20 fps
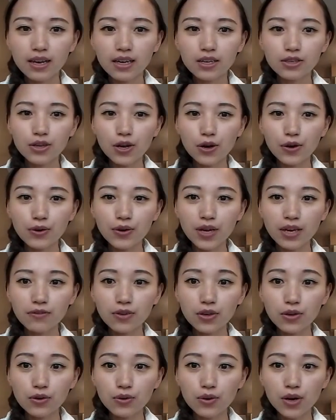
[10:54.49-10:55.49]
So
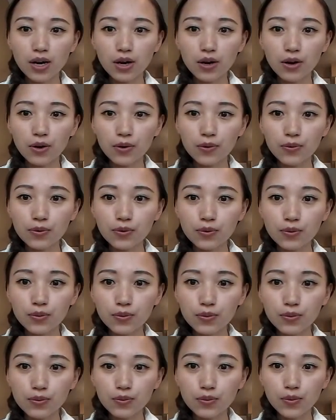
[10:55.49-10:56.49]
if you
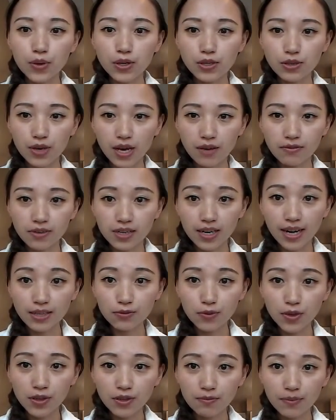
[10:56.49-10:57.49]
want to have
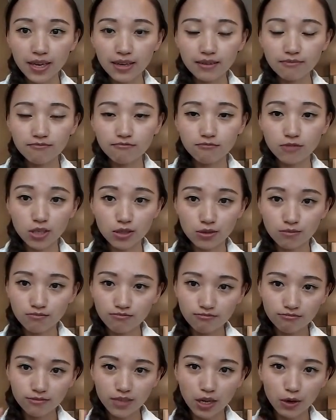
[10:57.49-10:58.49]
class with me, just
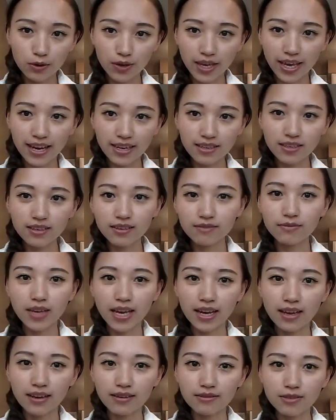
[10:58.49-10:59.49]
go ahead
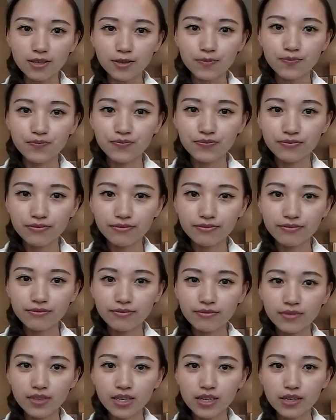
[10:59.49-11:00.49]
and
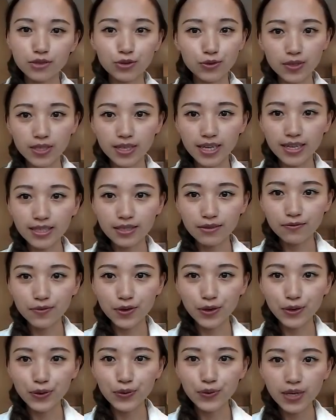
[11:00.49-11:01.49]
choose a lesson for
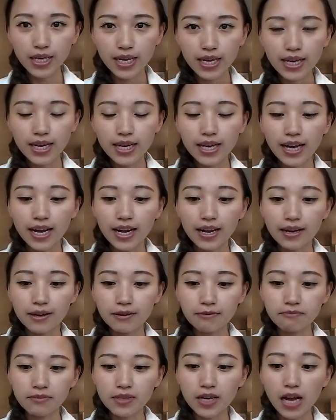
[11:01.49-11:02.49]
you,
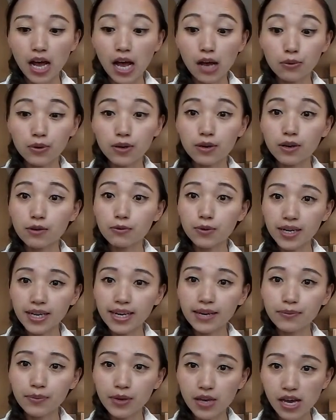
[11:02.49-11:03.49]
and I would
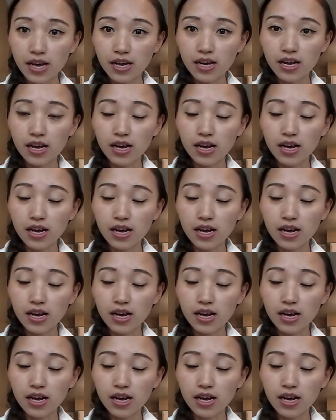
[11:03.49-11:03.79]
really be